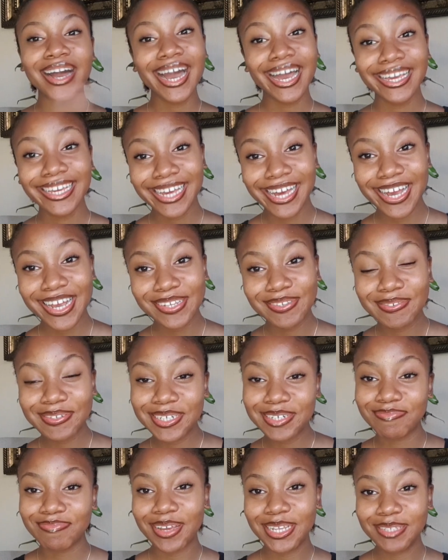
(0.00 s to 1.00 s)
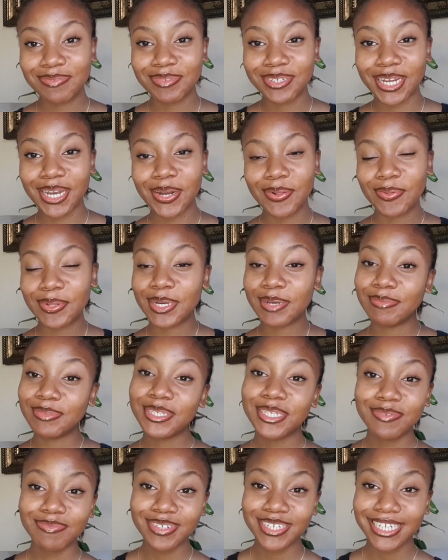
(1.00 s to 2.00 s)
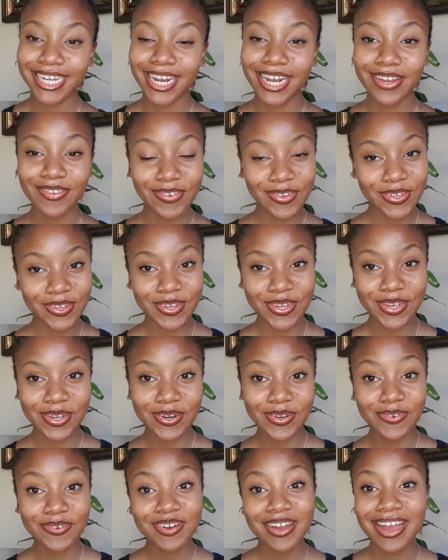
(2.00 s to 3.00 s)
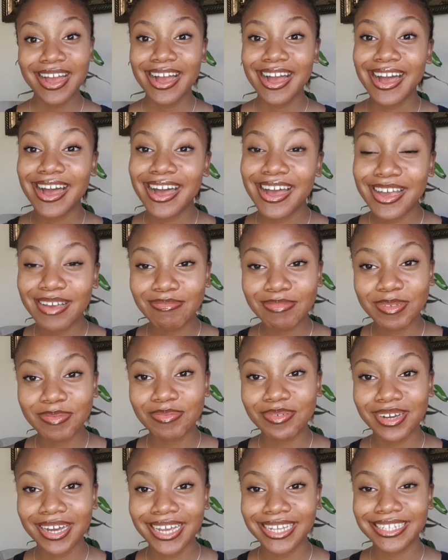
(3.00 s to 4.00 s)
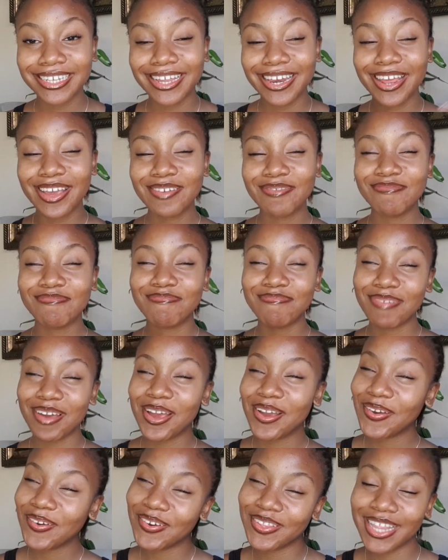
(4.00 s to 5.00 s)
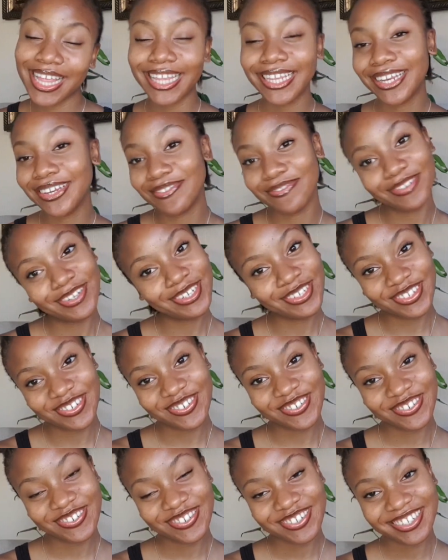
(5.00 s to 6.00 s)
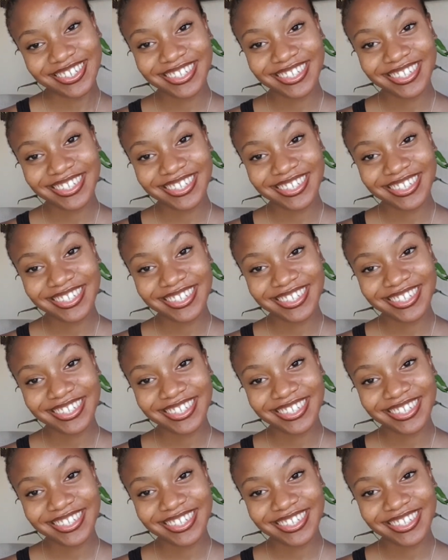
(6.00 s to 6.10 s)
Hi guys, welcome back to my channel. Welcome to my channel if you're new. Hello, I am Siphokazi and I am back with another video.